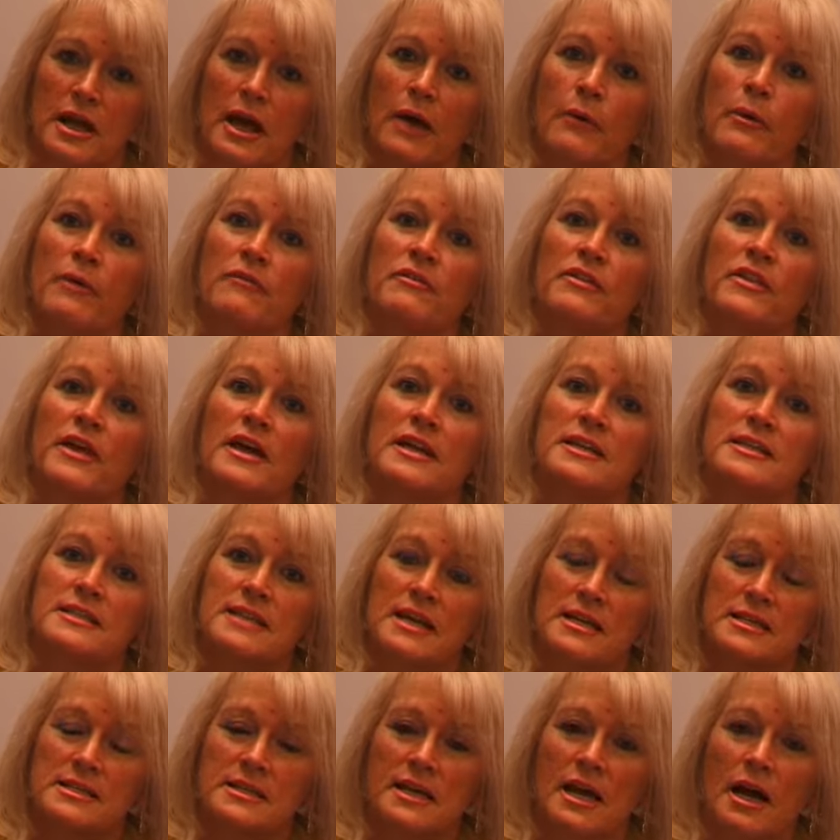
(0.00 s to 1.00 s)
However, that
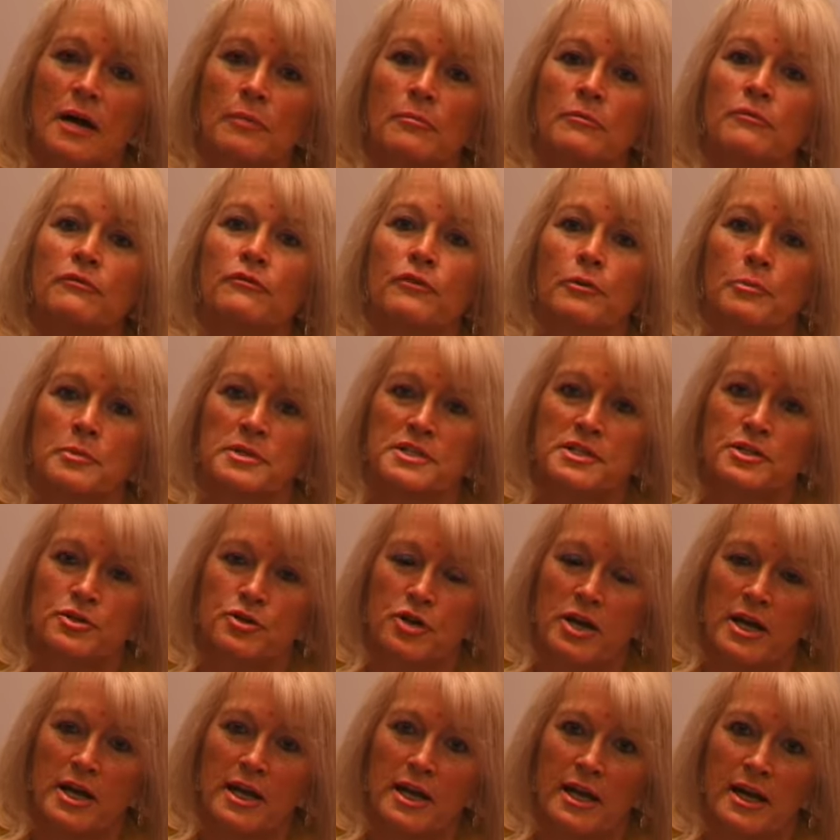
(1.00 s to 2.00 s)
does come from
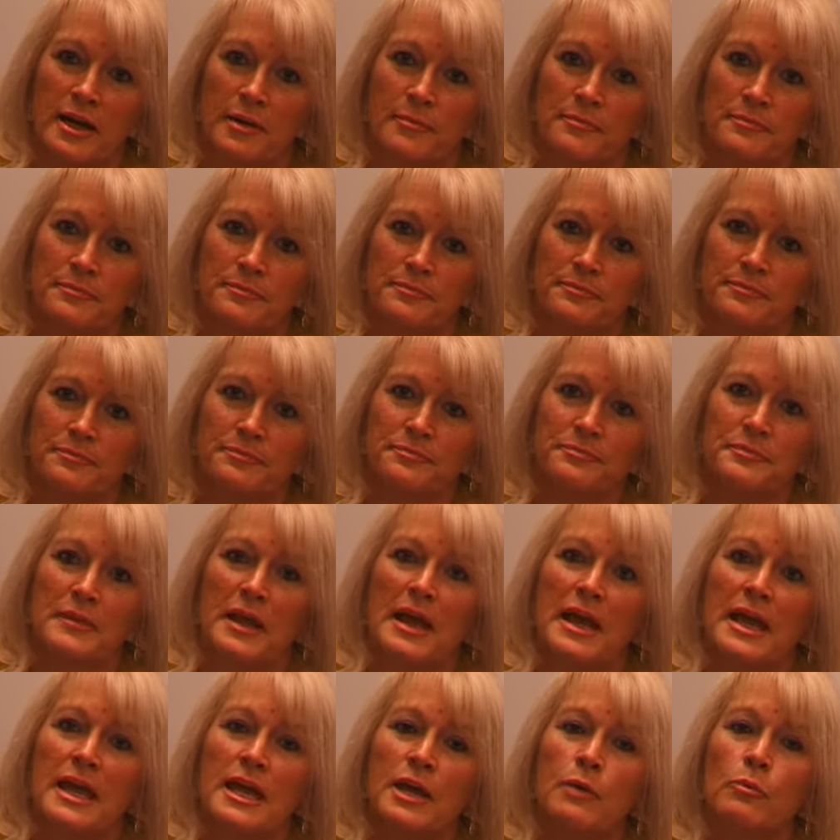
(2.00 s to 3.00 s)
Australia.
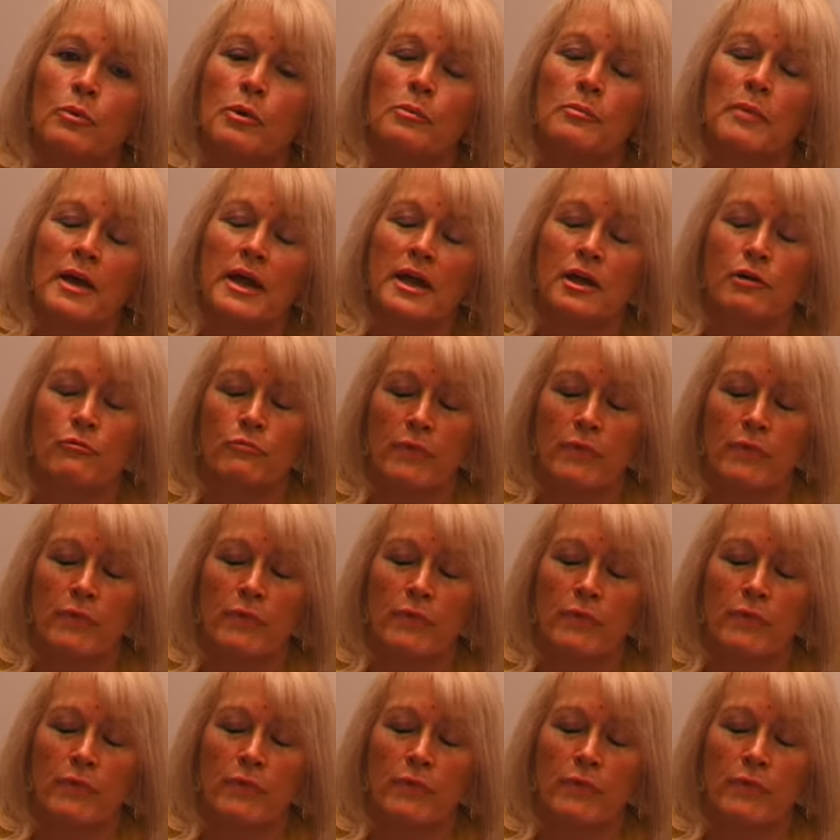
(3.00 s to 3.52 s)
He will make